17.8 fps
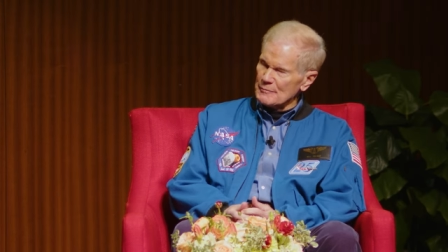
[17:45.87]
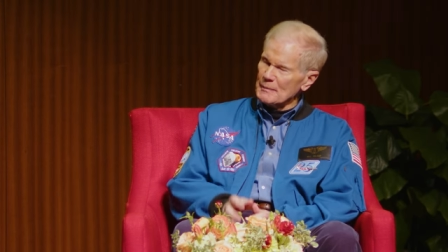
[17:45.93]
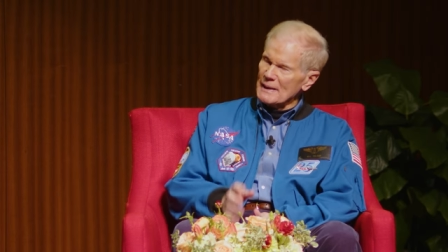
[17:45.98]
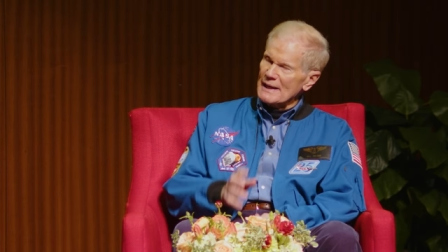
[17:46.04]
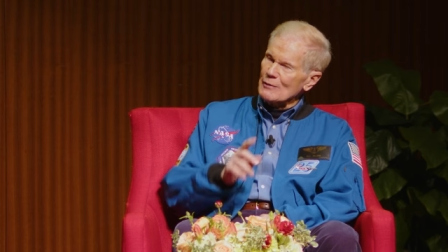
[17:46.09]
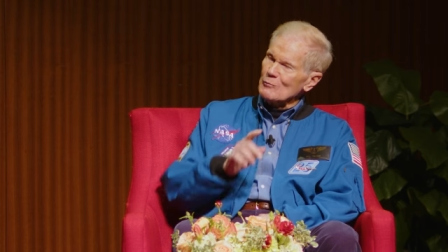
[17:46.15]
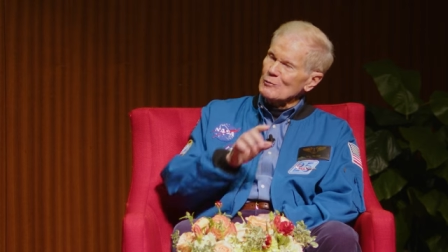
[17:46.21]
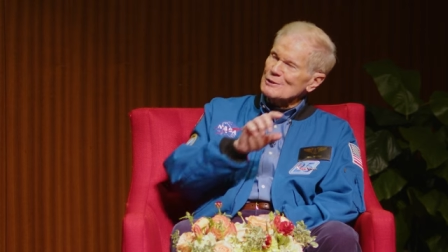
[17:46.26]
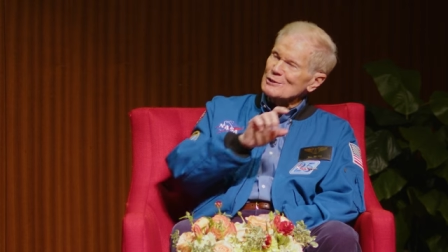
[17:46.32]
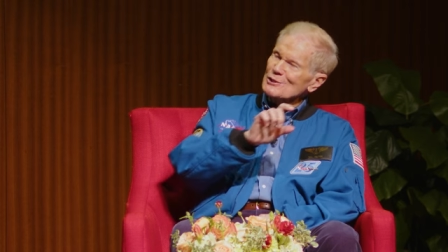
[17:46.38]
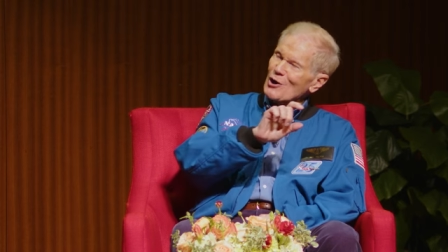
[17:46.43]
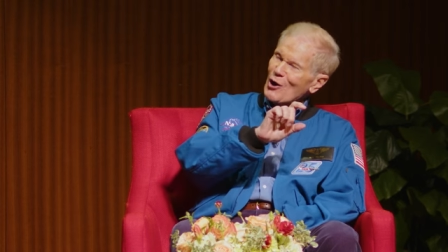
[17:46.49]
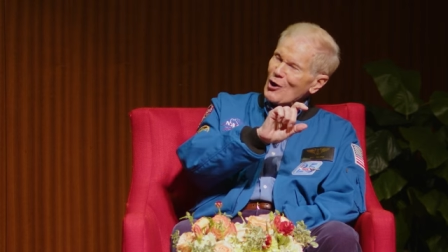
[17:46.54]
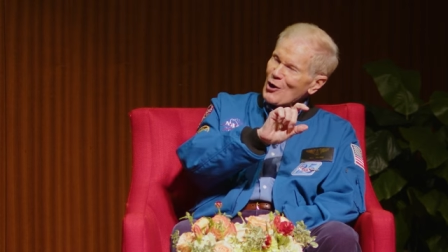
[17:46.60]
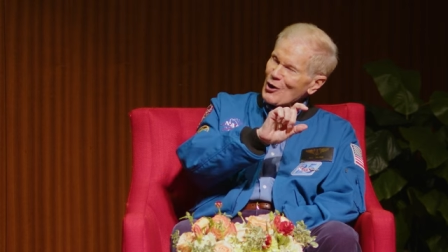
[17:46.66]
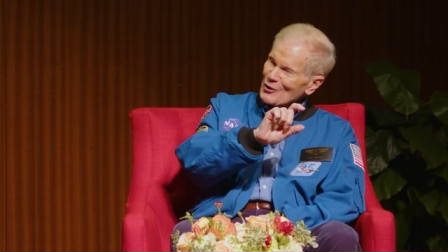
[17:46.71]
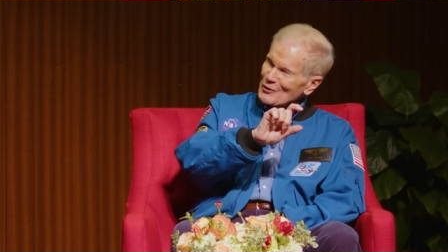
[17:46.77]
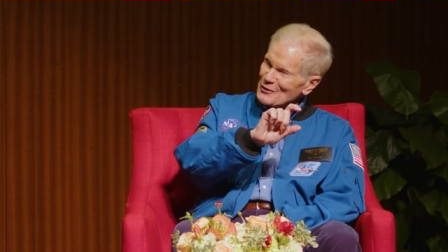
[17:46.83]
but it was
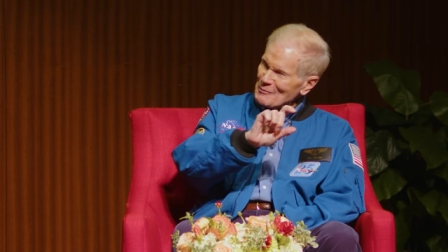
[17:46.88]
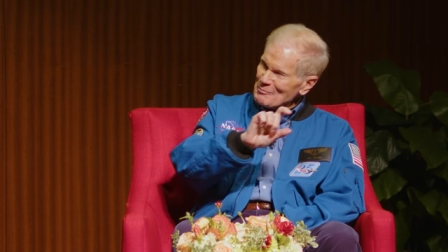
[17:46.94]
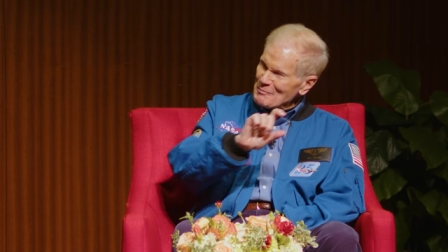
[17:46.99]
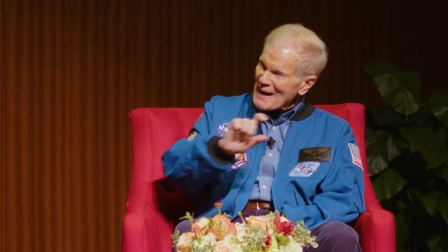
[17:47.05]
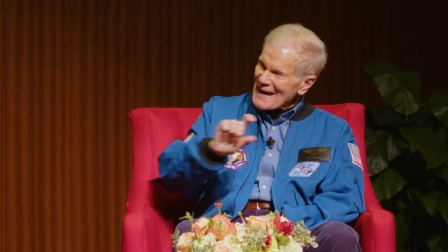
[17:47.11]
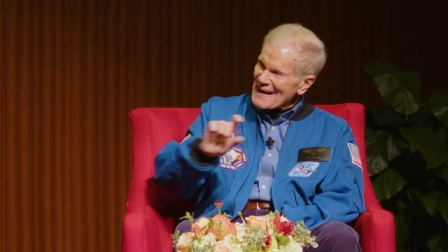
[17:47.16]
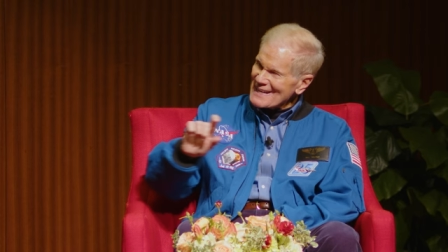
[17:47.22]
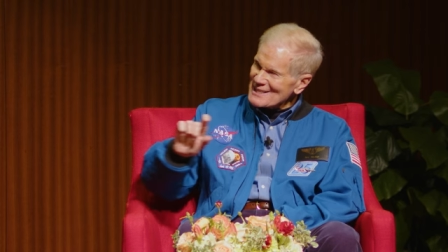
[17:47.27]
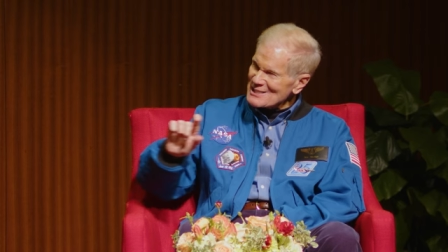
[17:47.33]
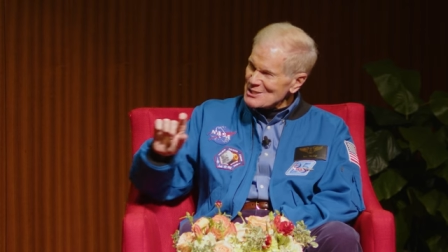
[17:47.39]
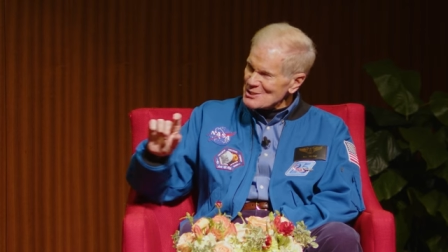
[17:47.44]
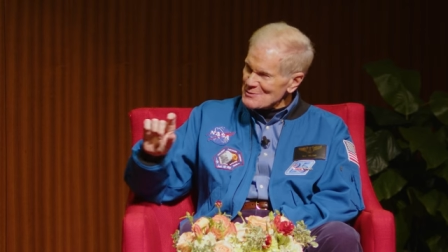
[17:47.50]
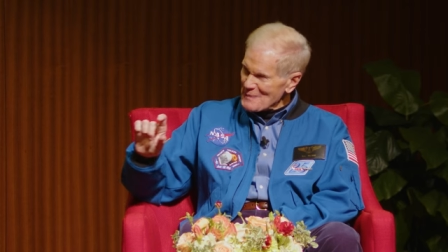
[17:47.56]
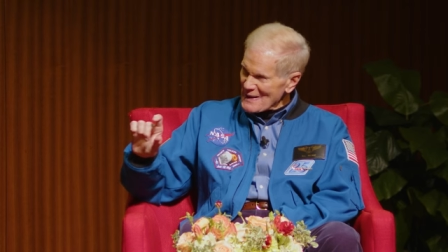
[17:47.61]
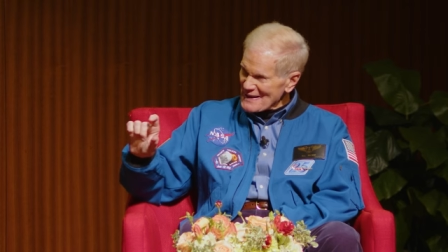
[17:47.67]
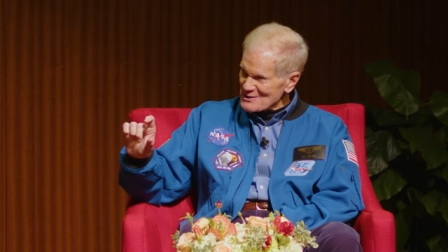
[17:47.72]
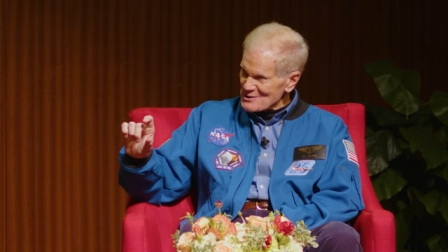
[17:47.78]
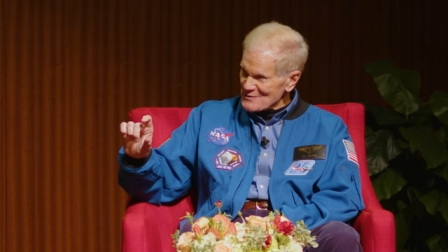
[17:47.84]
called the Manned
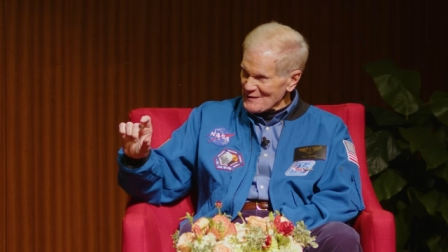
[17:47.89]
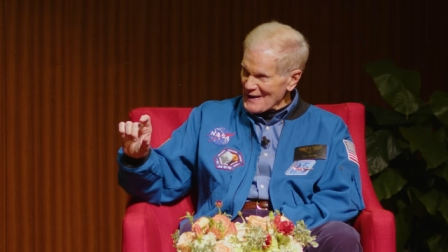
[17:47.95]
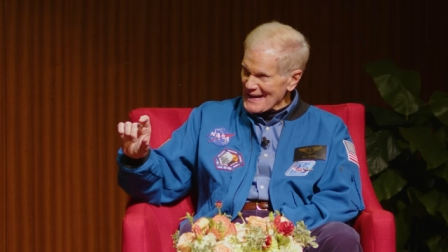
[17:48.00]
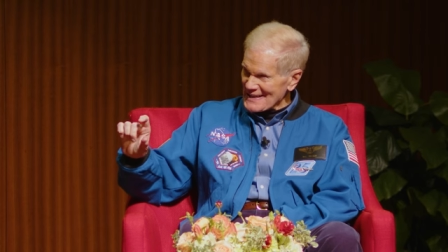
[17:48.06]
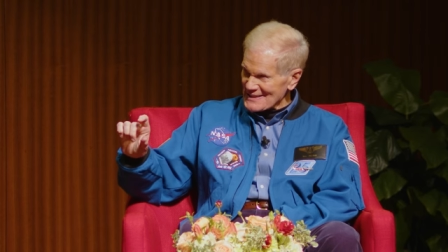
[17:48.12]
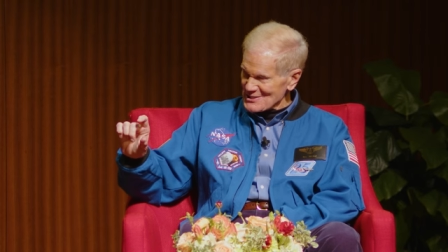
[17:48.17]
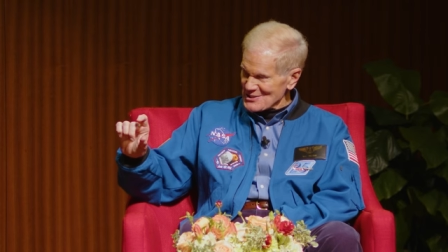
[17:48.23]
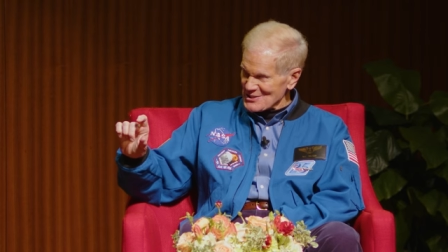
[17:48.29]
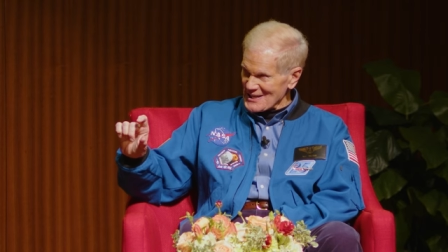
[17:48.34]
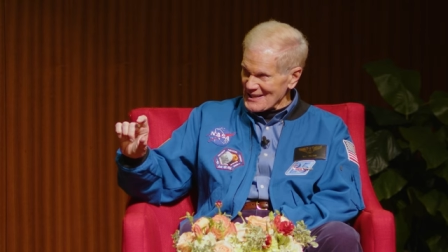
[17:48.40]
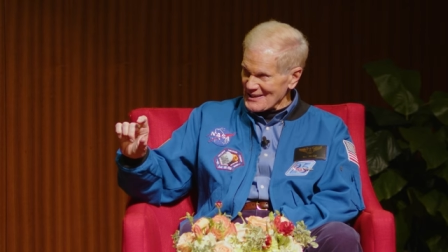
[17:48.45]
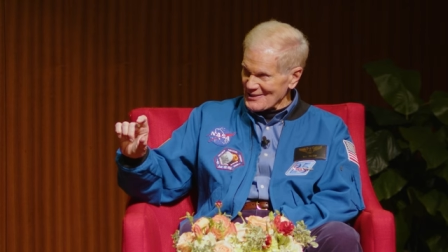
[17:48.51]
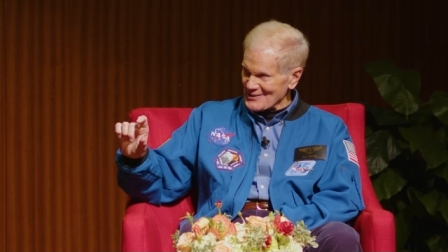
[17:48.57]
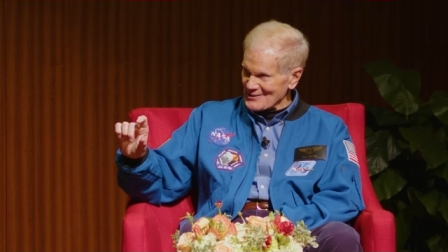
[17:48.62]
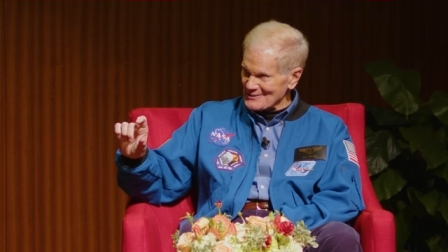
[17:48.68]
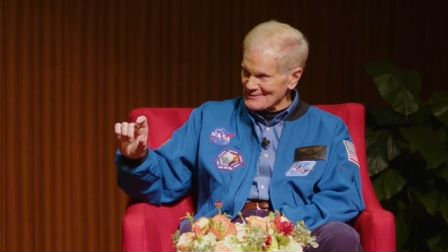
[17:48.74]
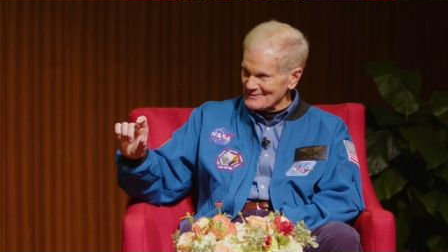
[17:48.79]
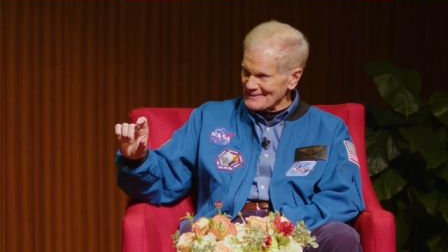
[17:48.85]
Space right.
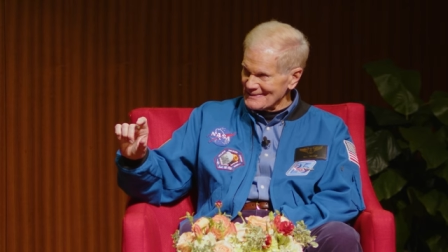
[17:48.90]
Center.